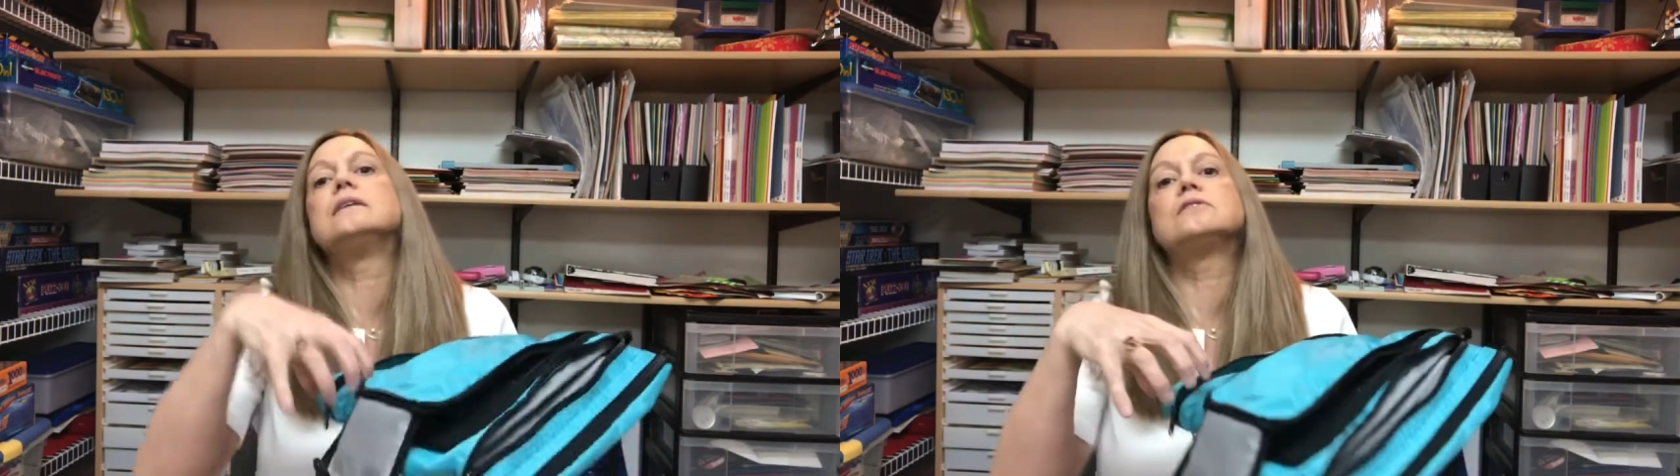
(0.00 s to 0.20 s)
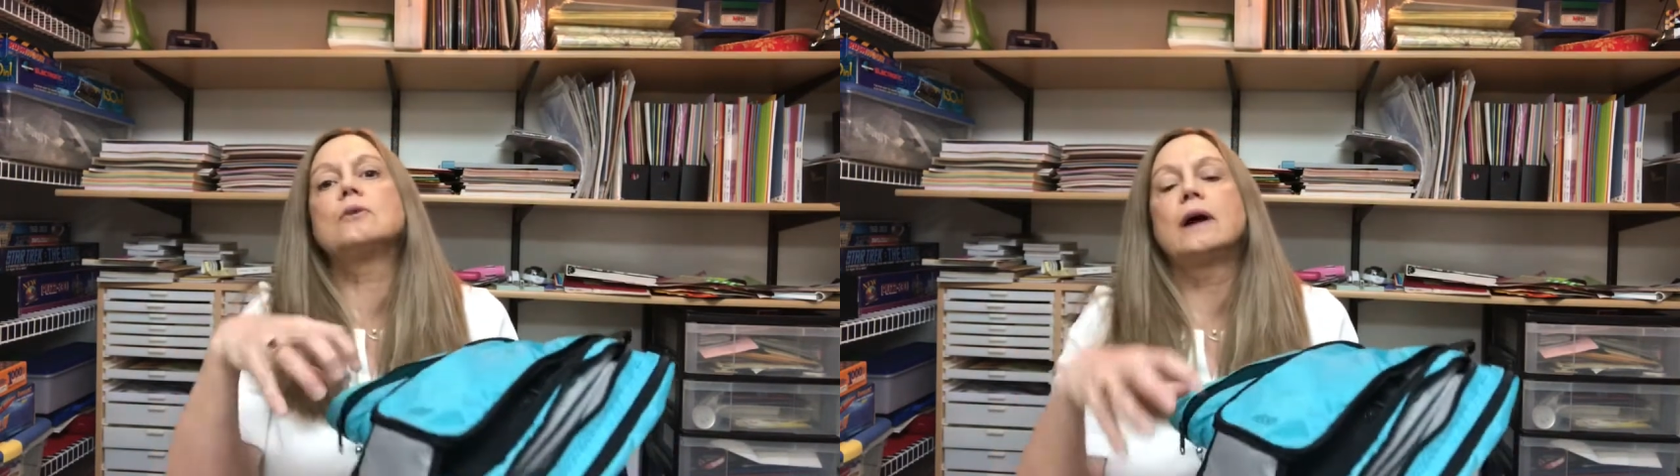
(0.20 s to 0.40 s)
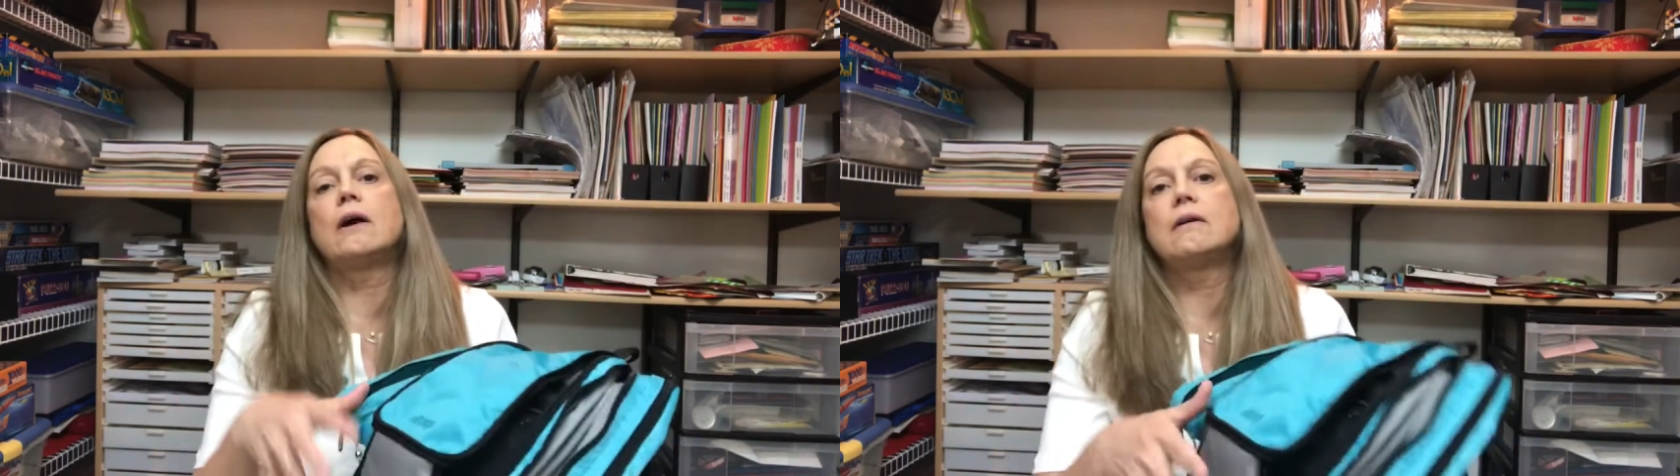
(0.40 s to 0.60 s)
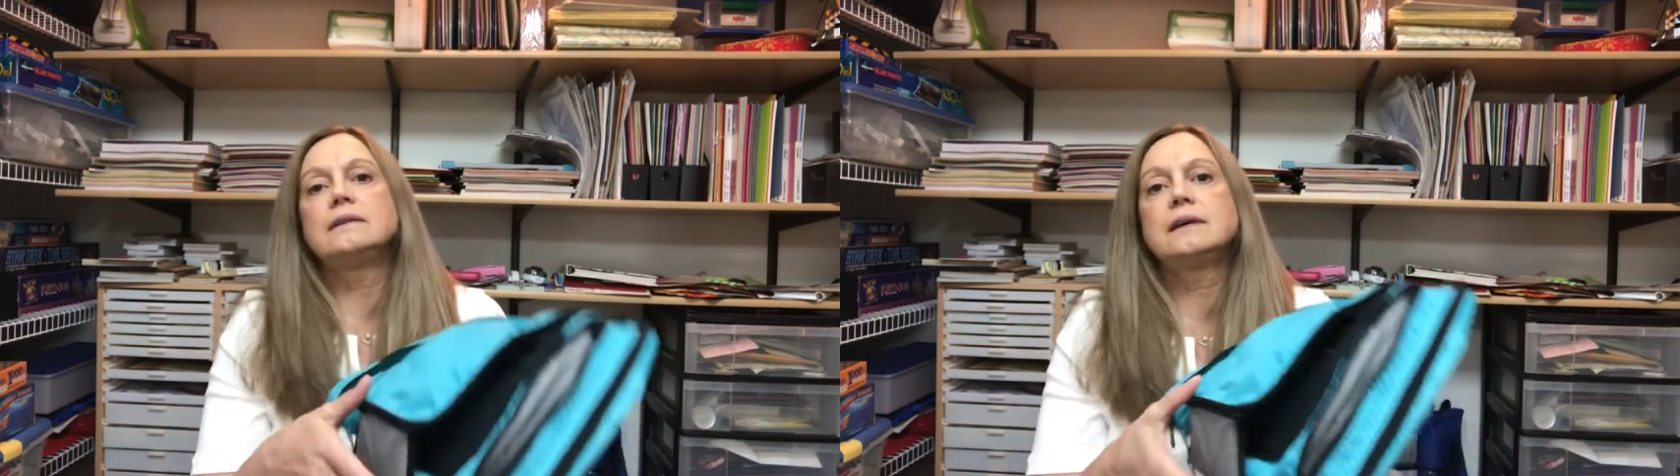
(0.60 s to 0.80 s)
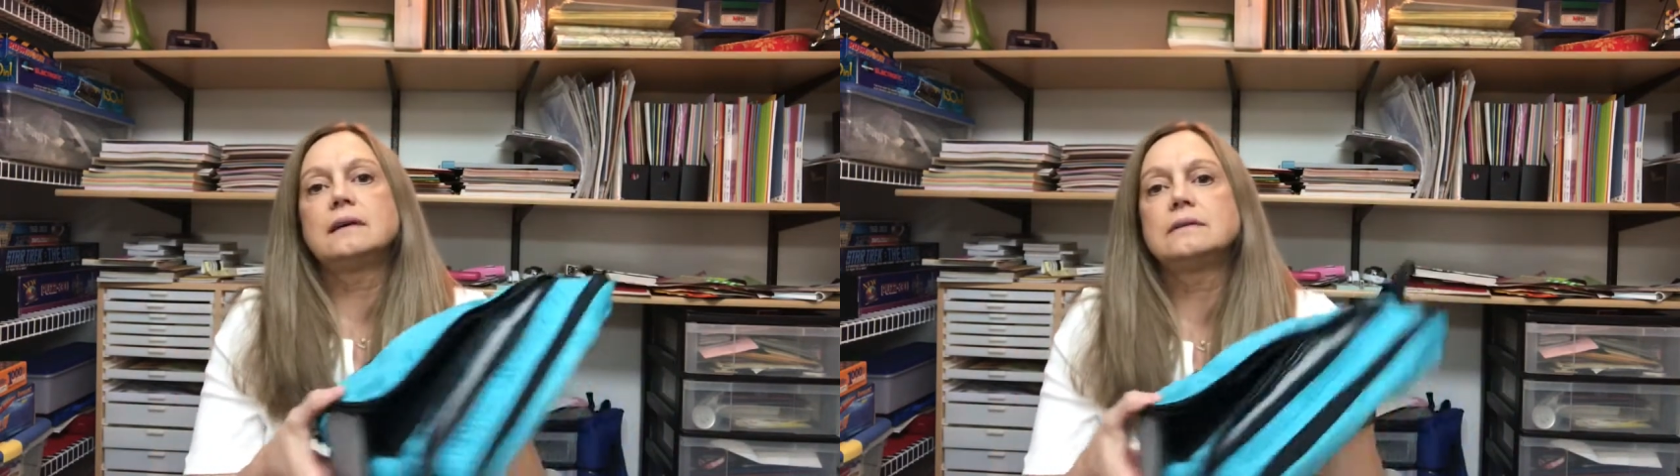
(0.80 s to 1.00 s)
And so I
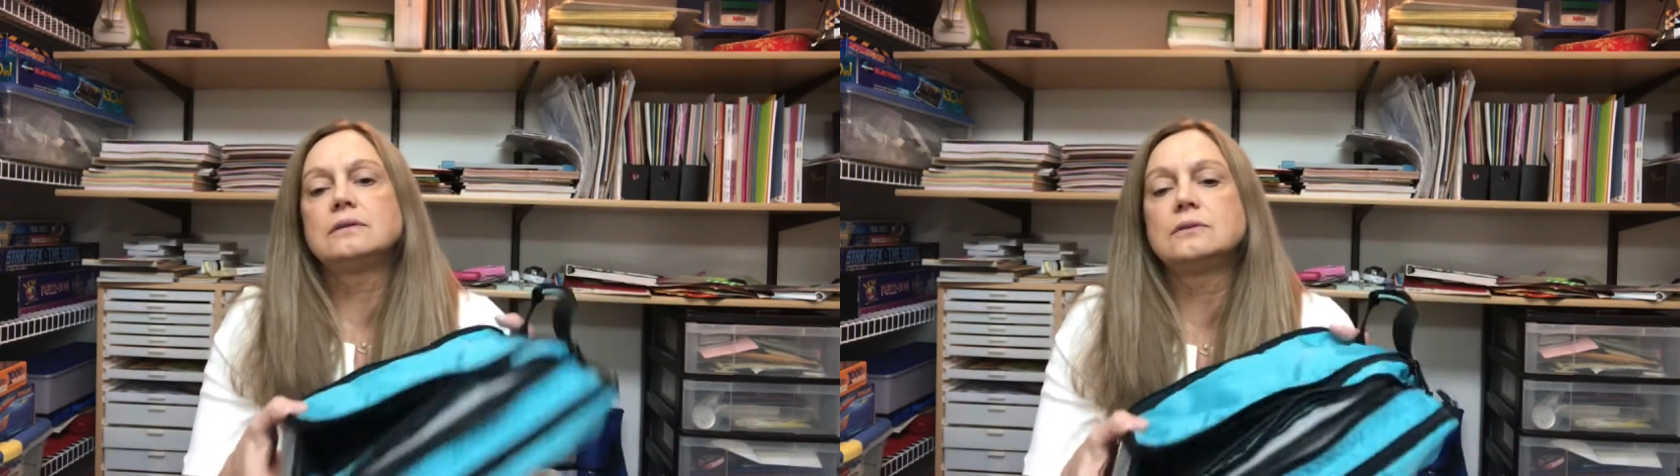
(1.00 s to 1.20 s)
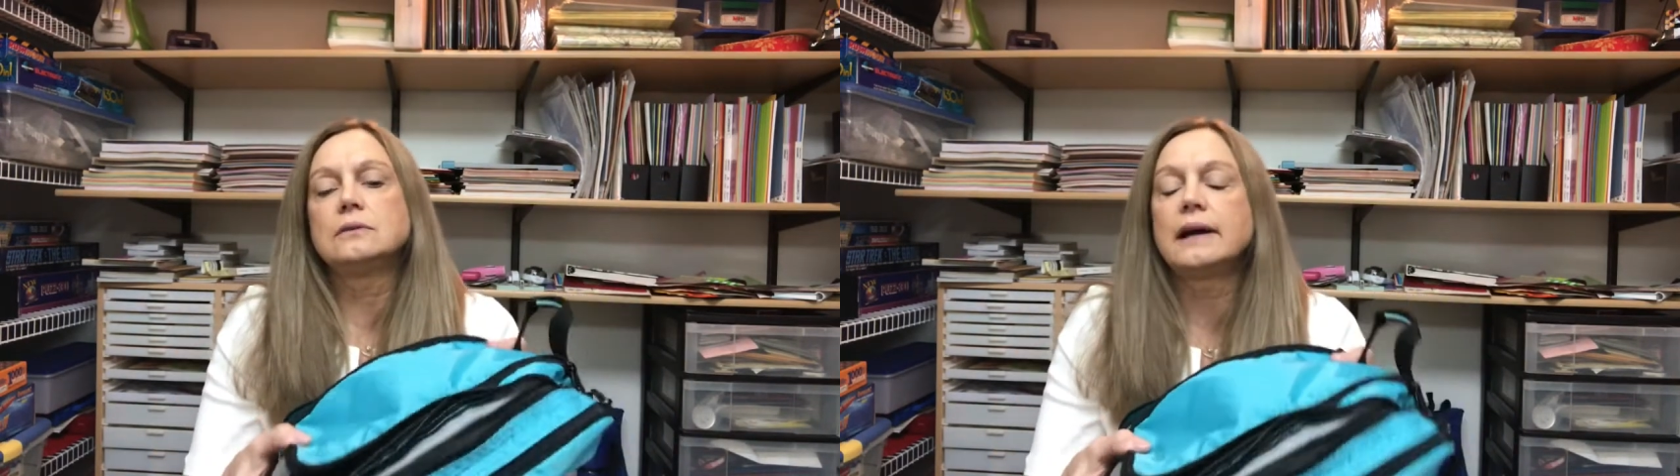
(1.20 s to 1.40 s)
always had to,